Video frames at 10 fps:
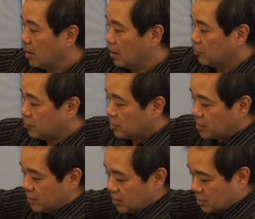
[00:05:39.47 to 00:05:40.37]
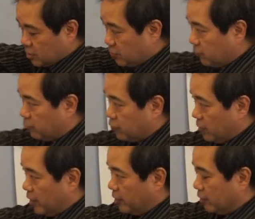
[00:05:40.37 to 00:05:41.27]
And you can see this general
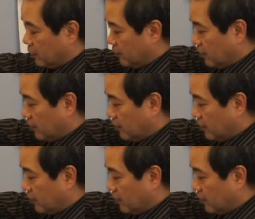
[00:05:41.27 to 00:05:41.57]
trend